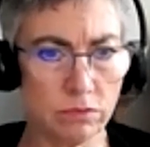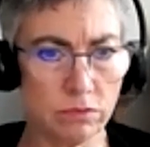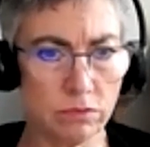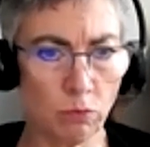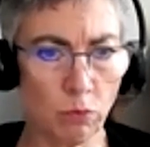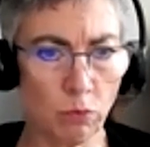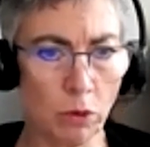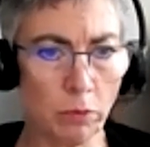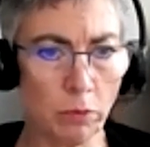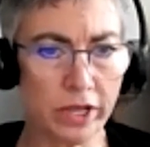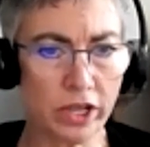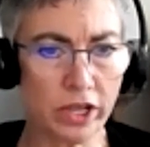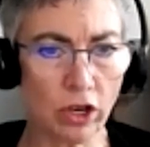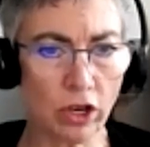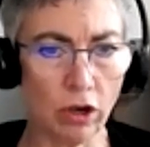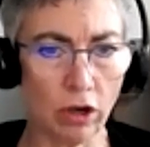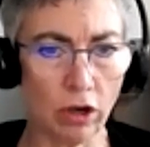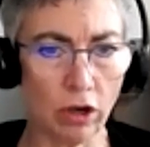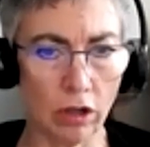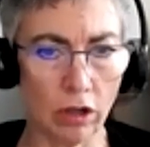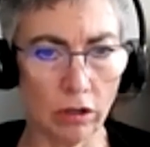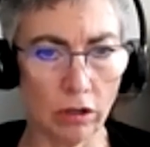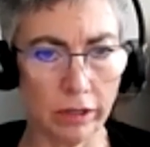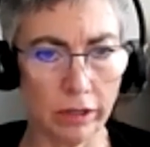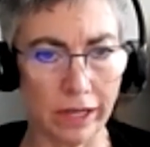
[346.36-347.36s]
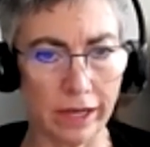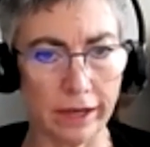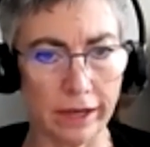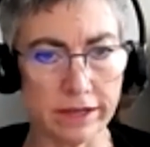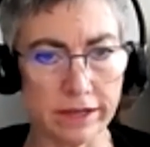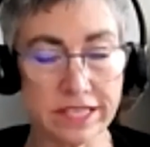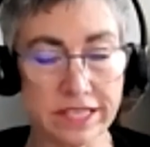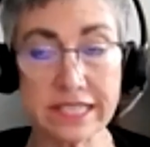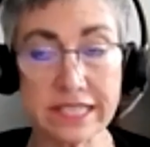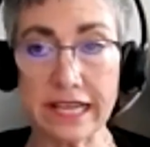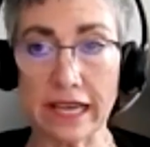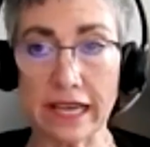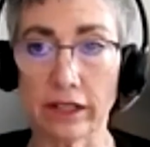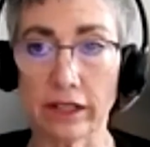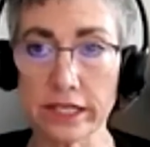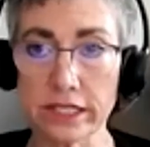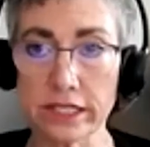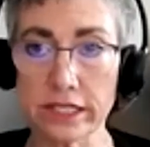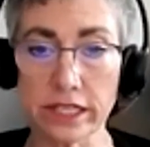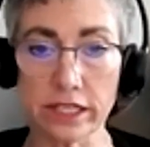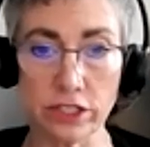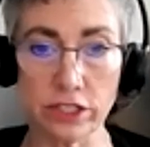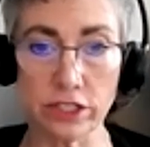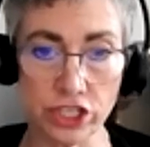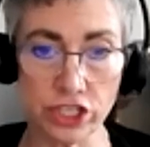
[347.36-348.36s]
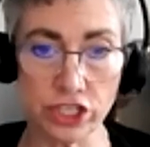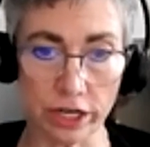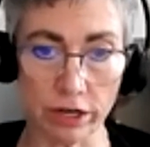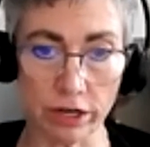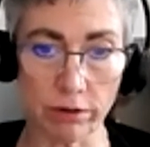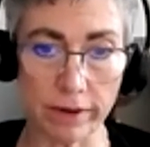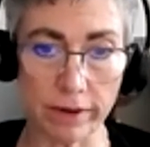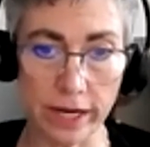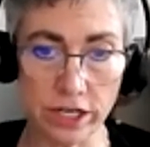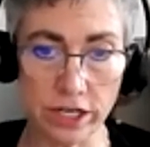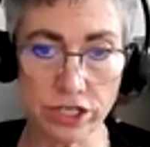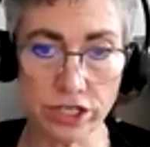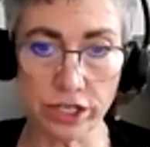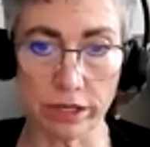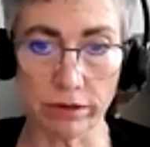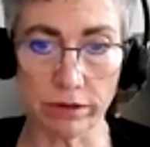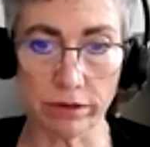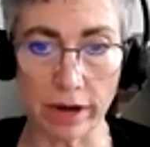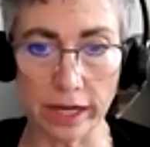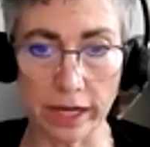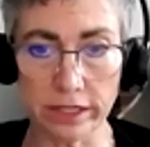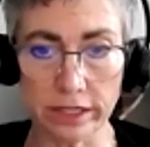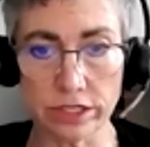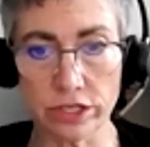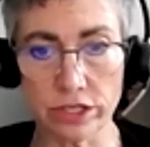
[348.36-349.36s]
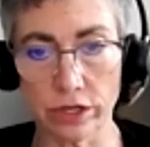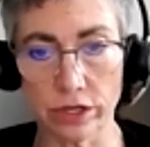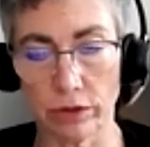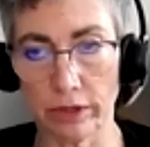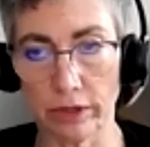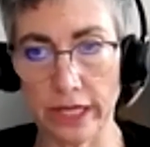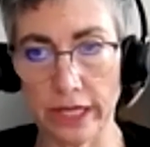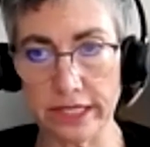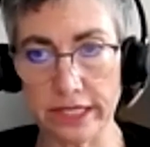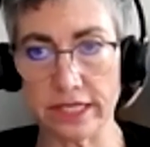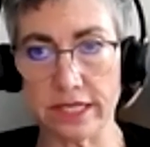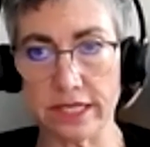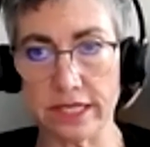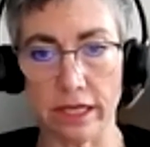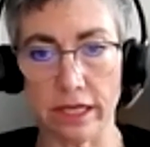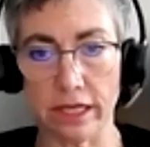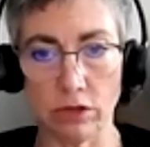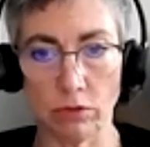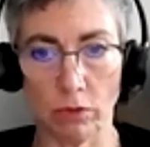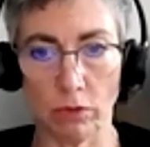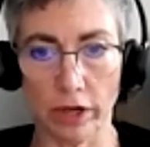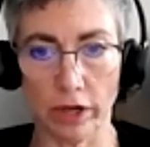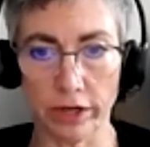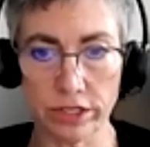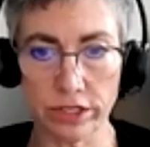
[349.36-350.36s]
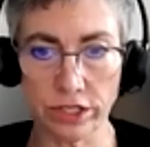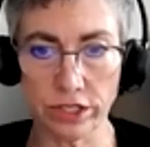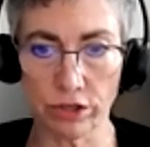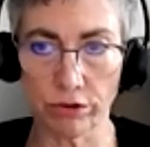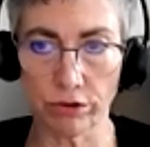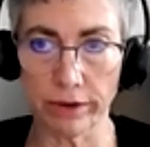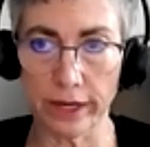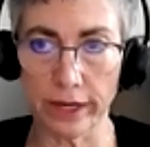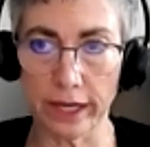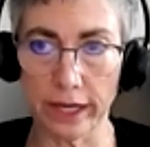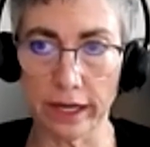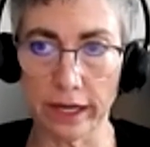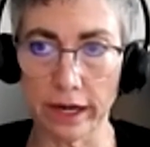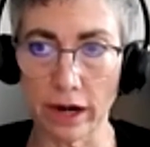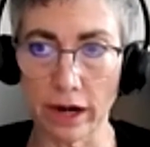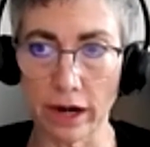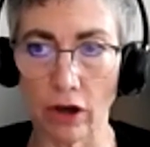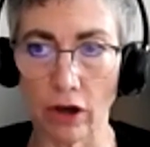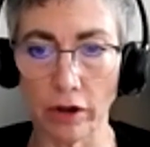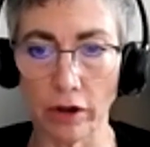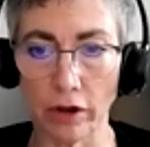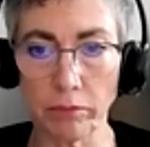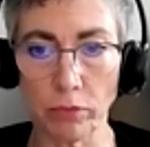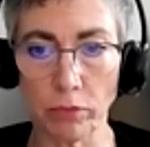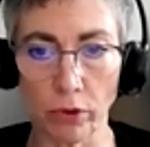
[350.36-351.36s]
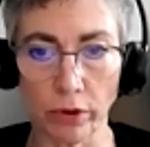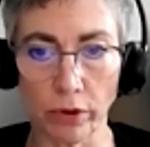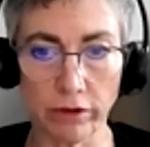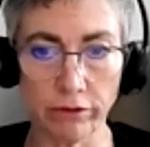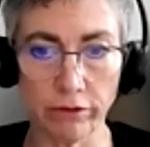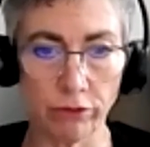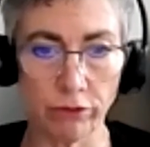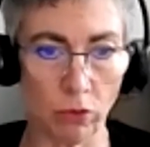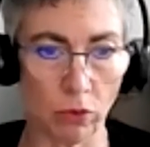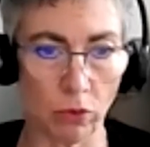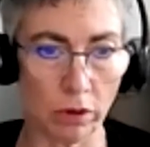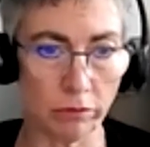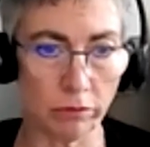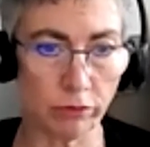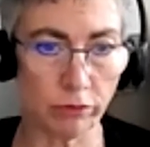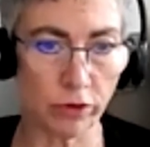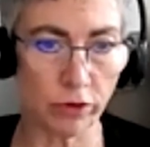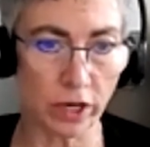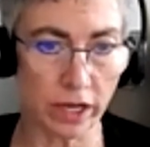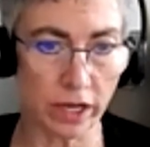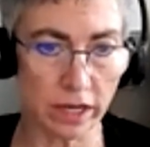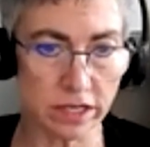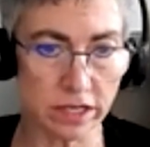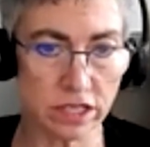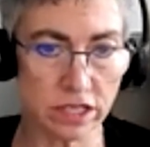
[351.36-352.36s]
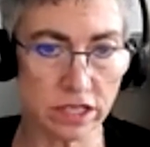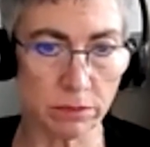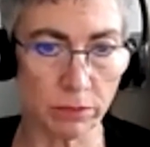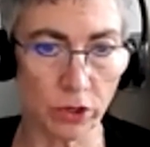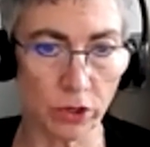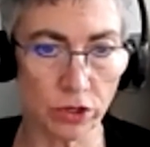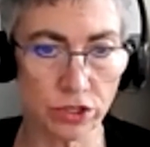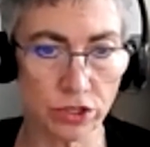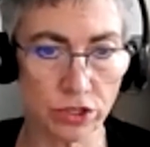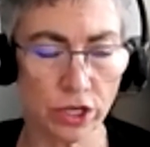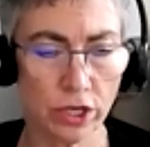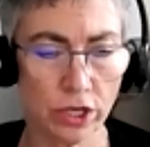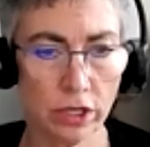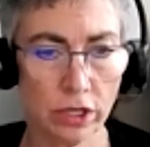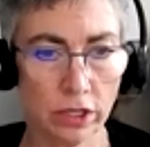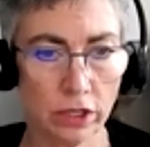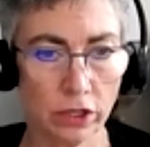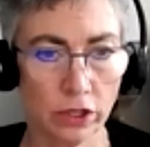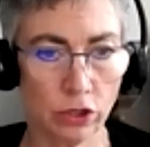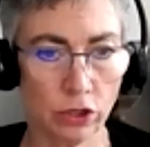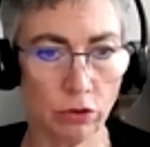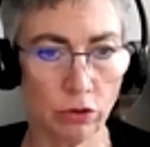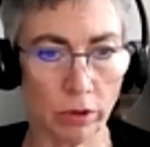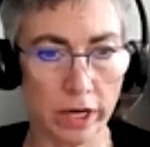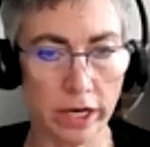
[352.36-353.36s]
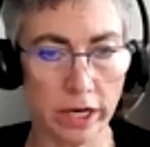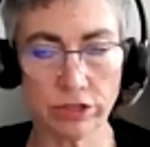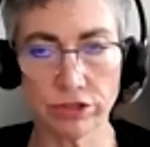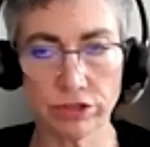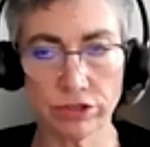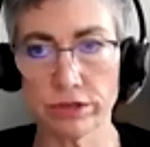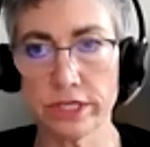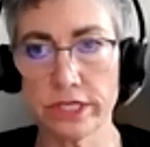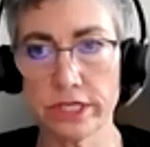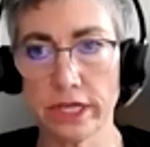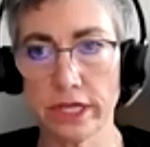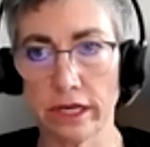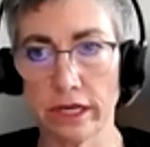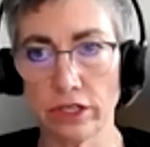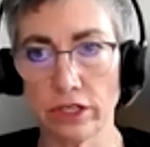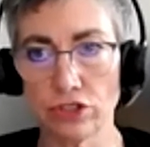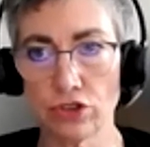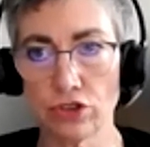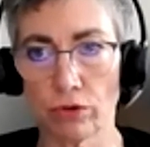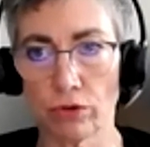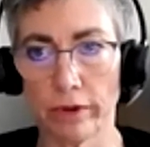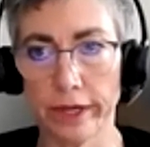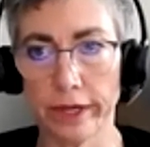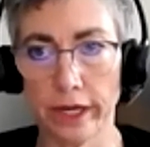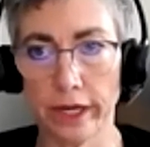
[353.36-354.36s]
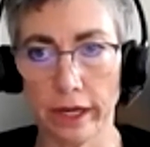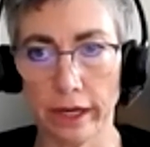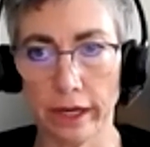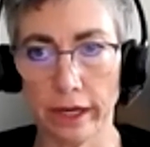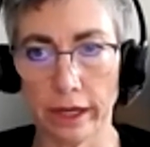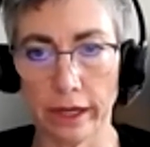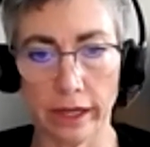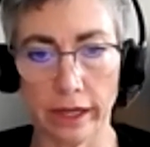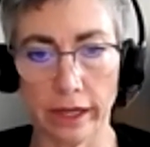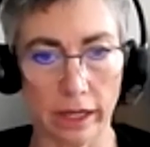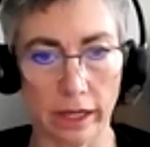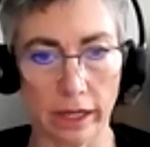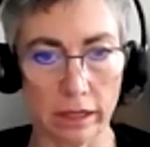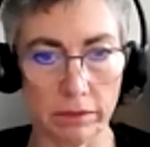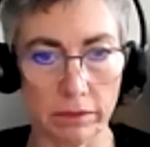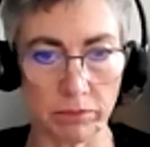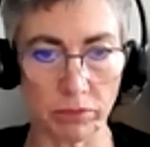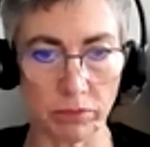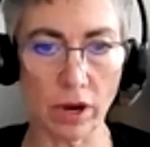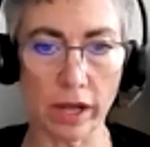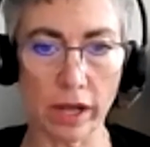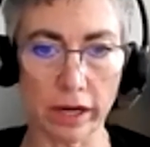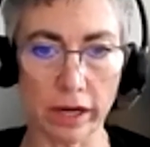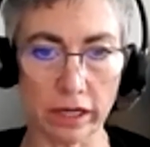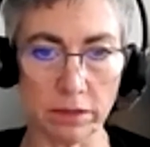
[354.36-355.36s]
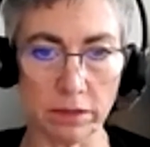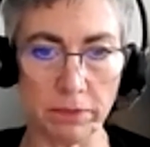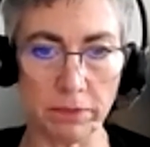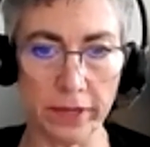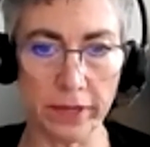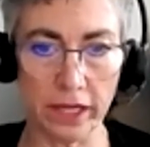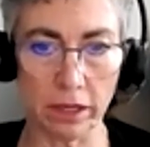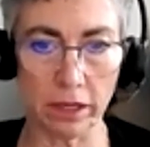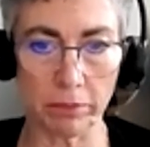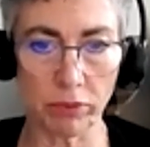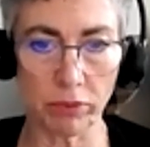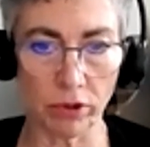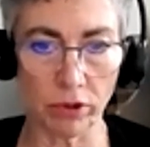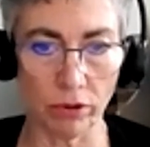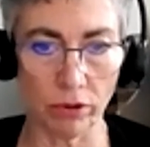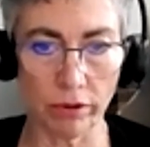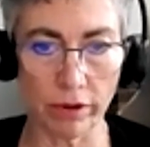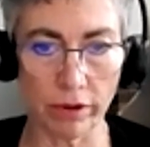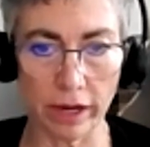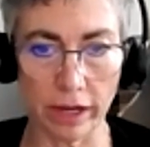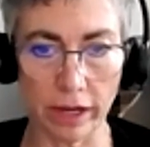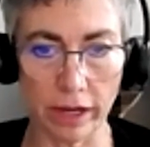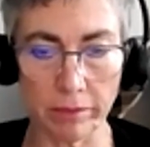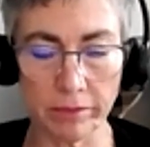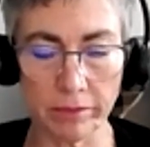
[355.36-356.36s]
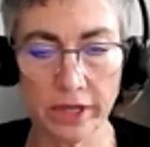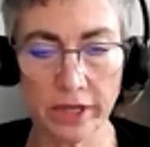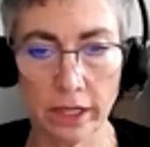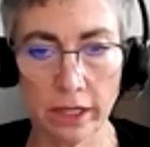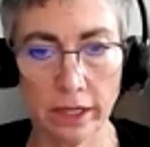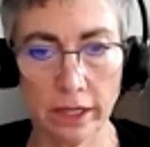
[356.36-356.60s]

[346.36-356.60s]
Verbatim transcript: what we call uh, skeleton generation, right? So let's say you wanted to create an onboarding form for customers who are interested in joining a product beta program.